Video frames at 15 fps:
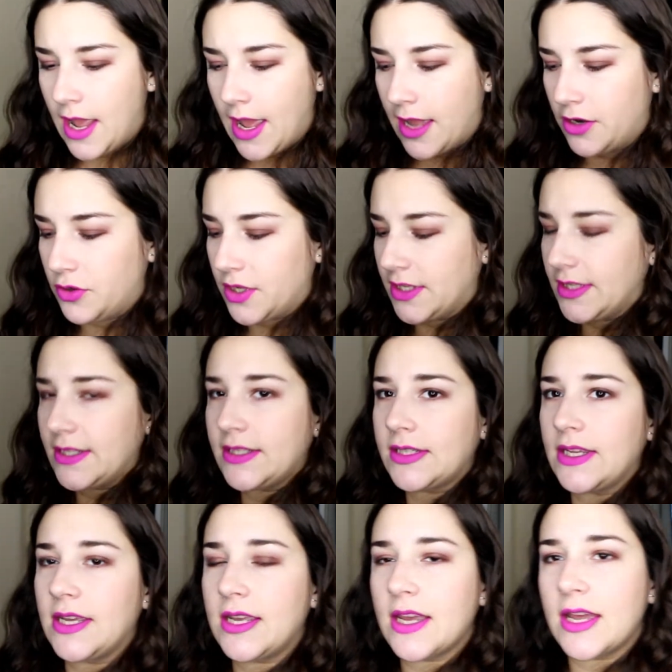and you can
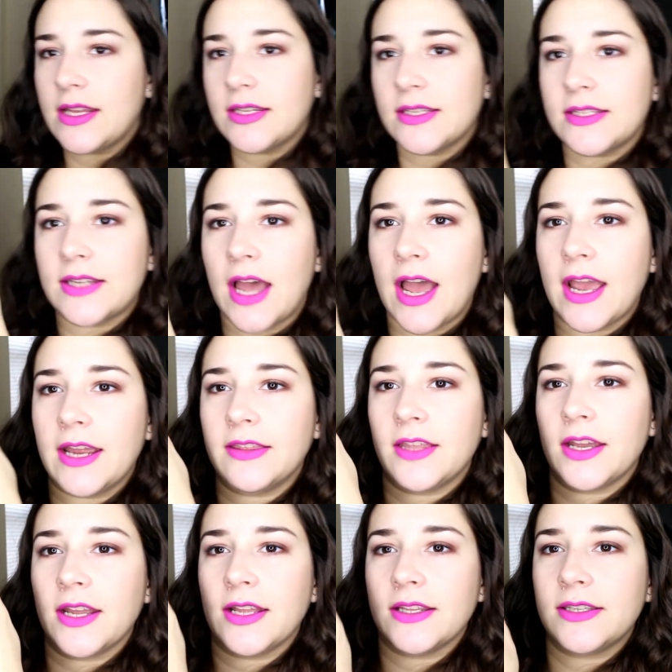see inside
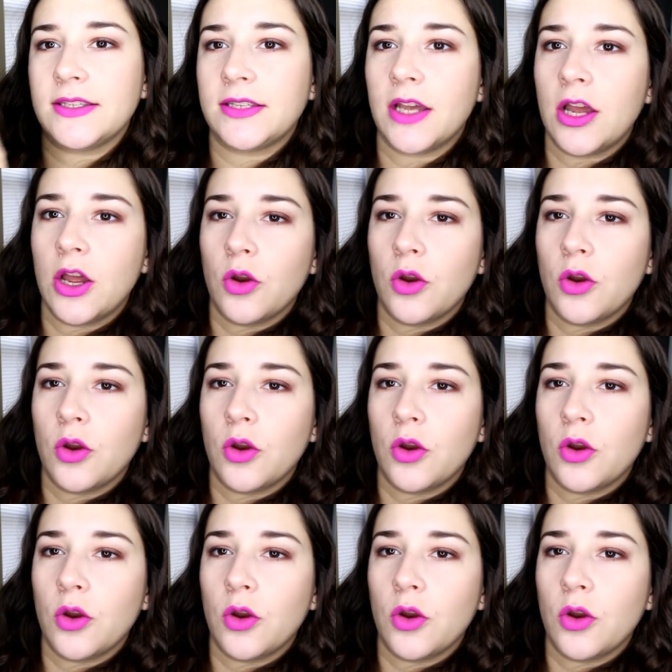that it's